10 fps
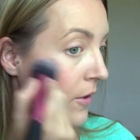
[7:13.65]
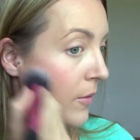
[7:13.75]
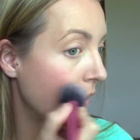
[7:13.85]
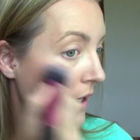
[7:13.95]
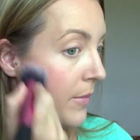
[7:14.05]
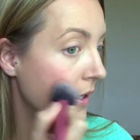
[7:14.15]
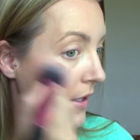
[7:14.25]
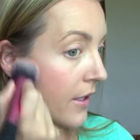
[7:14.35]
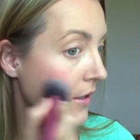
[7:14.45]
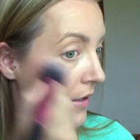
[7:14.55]
quite a bit of
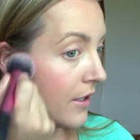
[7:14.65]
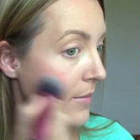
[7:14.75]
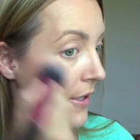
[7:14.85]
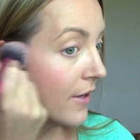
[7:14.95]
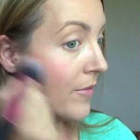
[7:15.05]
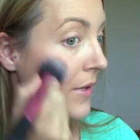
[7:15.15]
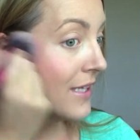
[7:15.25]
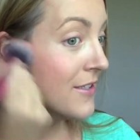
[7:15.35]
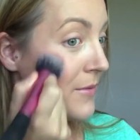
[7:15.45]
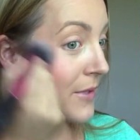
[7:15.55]
color coming off, but
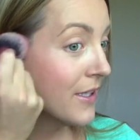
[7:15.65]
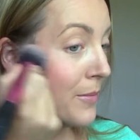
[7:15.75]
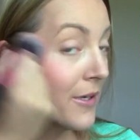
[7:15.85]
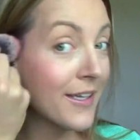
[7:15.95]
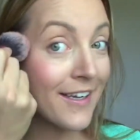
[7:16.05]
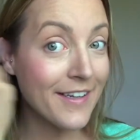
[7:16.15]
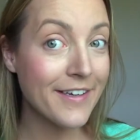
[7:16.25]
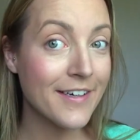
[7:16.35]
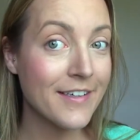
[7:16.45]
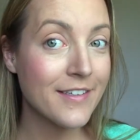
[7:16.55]
that's a really pretty color.